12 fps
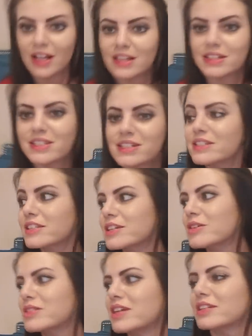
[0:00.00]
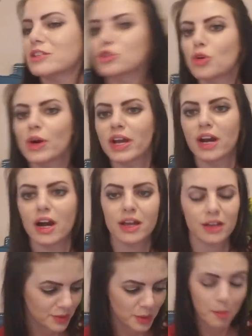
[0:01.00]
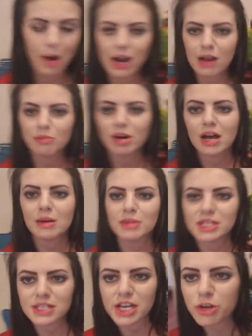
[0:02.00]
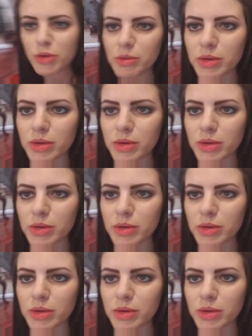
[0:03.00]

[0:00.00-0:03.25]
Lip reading: since Leo's not the toy guy. But I brought him because I knew he